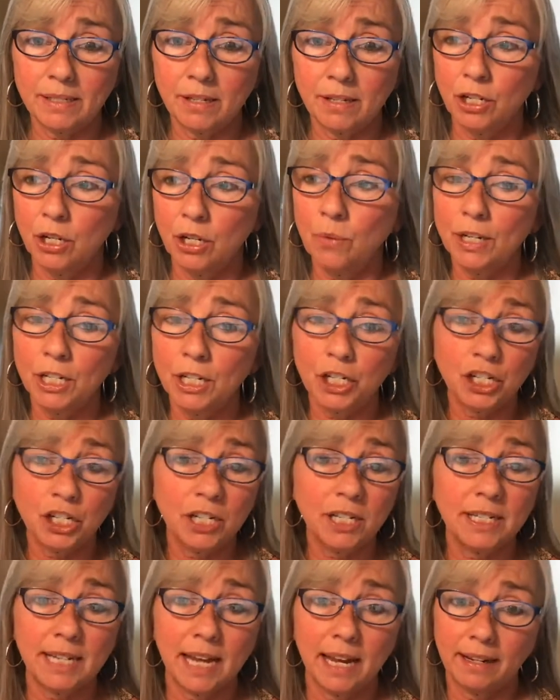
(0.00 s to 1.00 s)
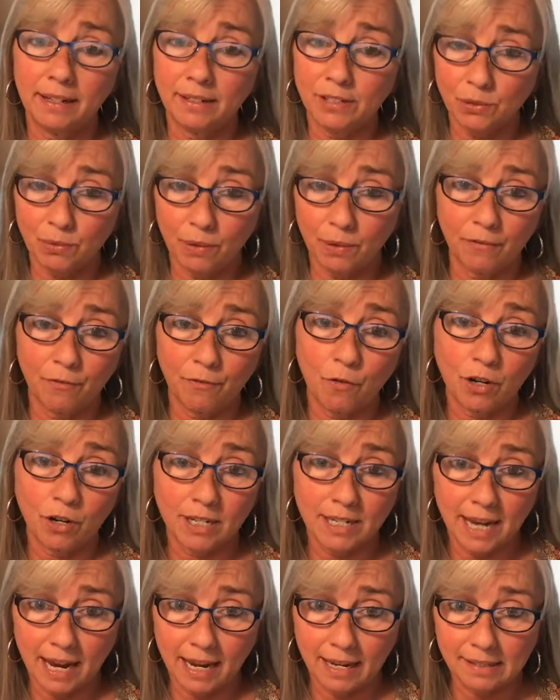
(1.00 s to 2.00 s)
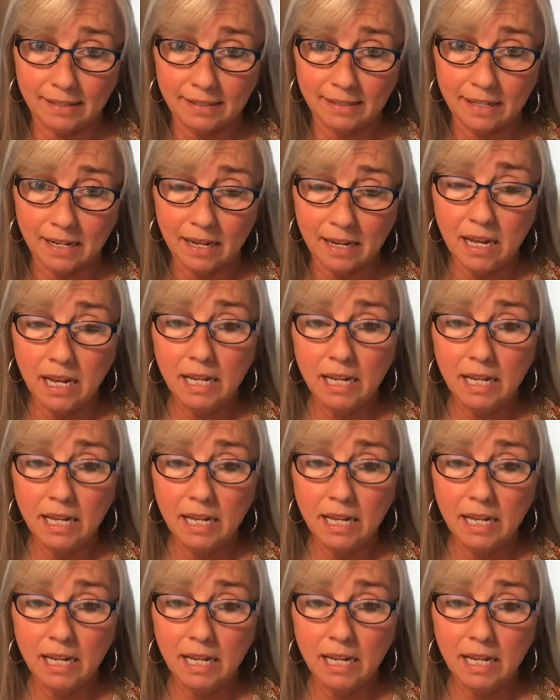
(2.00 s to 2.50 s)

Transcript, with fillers: to do when it should take us three or four days.